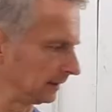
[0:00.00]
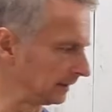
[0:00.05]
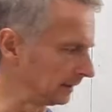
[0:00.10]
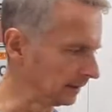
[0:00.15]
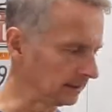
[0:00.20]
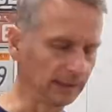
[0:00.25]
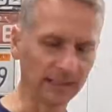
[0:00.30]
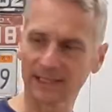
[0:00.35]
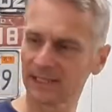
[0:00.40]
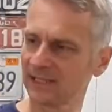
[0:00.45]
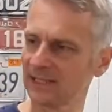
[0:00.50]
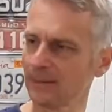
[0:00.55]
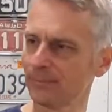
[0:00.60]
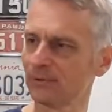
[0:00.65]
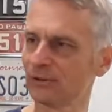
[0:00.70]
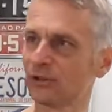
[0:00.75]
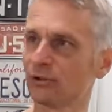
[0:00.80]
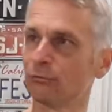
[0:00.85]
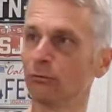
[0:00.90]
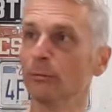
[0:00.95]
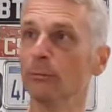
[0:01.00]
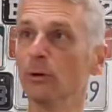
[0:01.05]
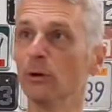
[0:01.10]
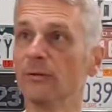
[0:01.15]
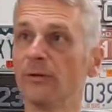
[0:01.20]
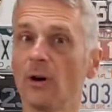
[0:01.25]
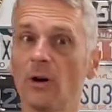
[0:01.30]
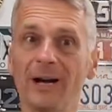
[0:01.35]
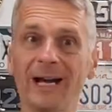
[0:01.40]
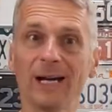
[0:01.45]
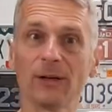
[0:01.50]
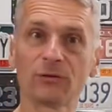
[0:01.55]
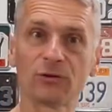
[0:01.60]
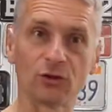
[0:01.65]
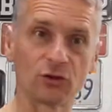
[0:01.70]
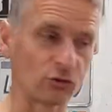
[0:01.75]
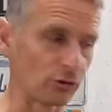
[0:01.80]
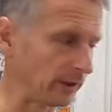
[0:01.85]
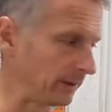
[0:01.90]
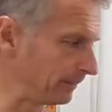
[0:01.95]
The next step is to remove our outer
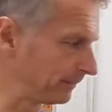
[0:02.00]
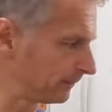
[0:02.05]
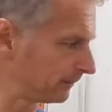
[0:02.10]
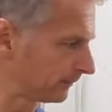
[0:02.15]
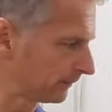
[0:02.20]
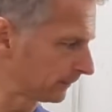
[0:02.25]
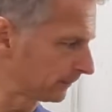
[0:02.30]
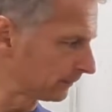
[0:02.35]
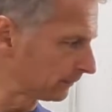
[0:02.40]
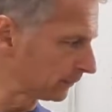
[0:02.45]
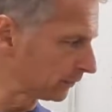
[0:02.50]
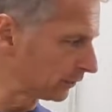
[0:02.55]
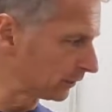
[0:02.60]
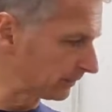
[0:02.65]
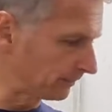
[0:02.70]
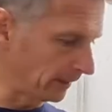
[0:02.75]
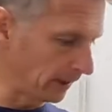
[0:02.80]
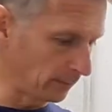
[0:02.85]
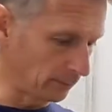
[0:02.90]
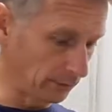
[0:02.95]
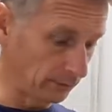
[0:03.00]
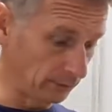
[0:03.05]
trim, which is the part we're